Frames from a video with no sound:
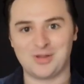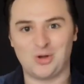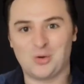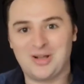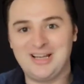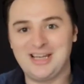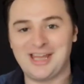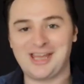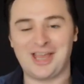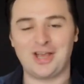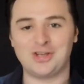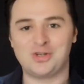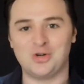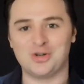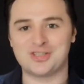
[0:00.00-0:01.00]
clinging
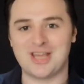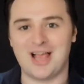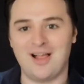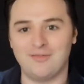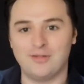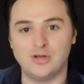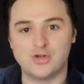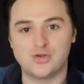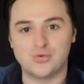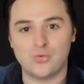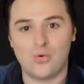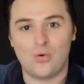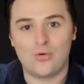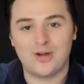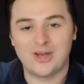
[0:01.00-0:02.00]
to yourself and
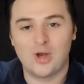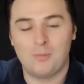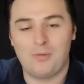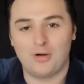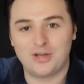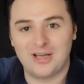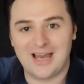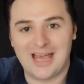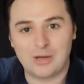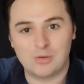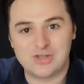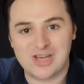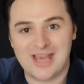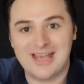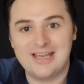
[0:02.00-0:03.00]
drawing your body
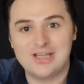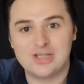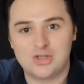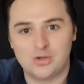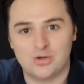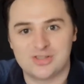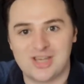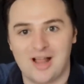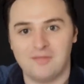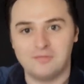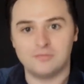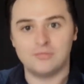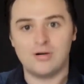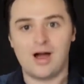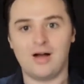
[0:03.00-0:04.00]
language into yourself
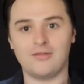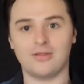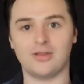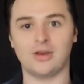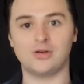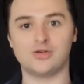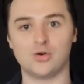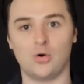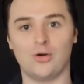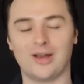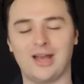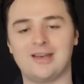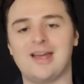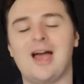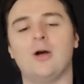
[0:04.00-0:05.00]
rather than drawing
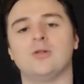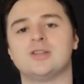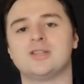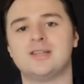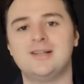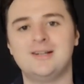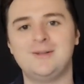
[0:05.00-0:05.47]
it out.